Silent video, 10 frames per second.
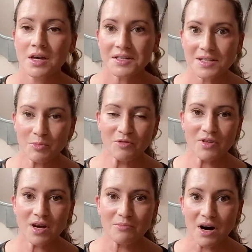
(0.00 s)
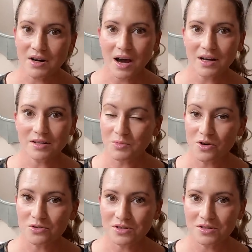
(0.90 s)
Some of them are not the
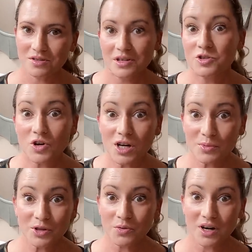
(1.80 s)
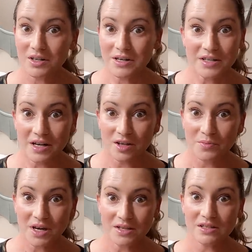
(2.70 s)
most enjoyable to wear on a daily
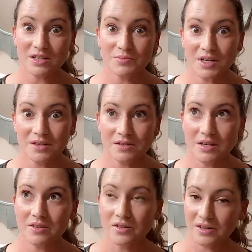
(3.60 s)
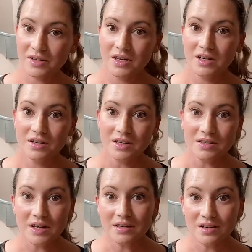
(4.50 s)
basis because they either
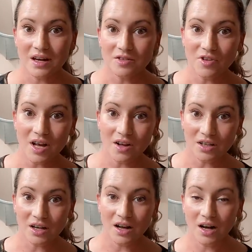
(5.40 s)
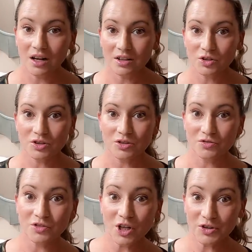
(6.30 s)
contain a lot of alcohol or the
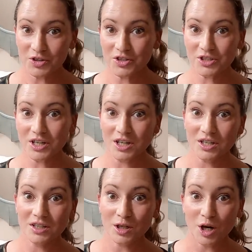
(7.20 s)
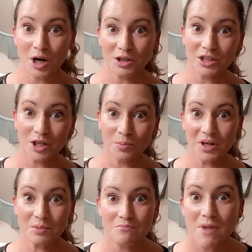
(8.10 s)
filters are a little
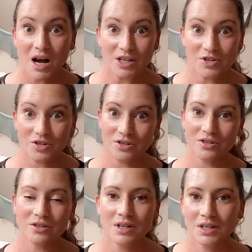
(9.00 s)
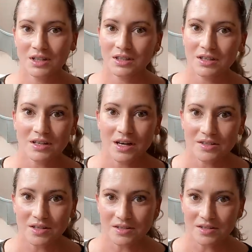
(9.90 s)
bit much or can cause
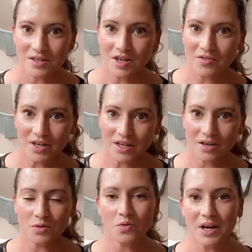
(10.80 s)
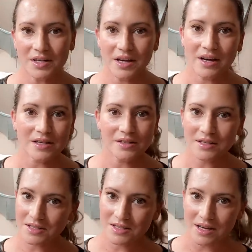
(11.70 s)
sensitivity or white cast,
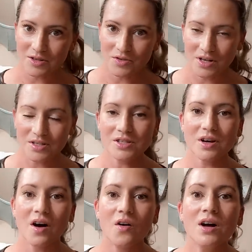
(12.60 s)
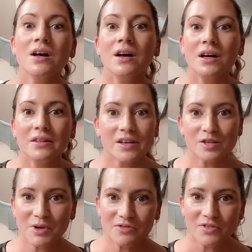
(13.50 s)
etc. So these are
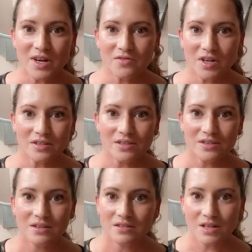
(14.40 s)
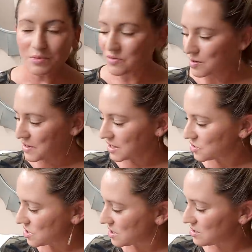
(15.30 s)
my favorites. Some of them
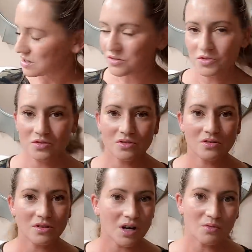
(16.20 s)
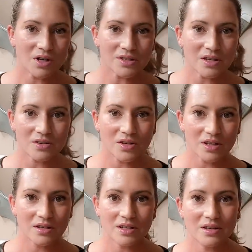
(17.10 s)
actually are ones that are great
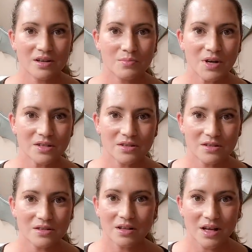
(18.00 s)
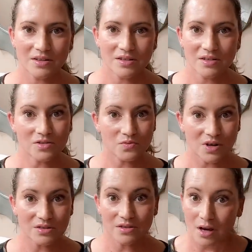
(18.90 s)
on a day-to-day -day basis. And a lot of these are just
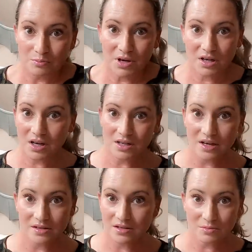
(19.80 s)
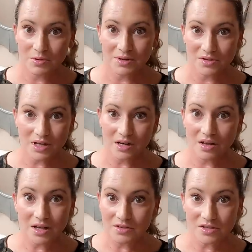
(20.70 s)
ones I pick on days I'm going to be outside a
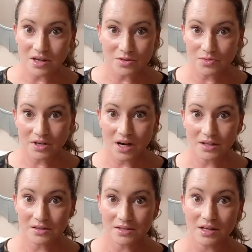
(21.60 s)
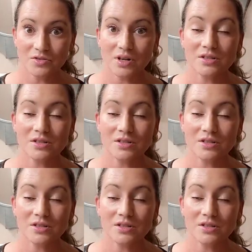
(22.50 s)
lot, the sun's really hot, etc.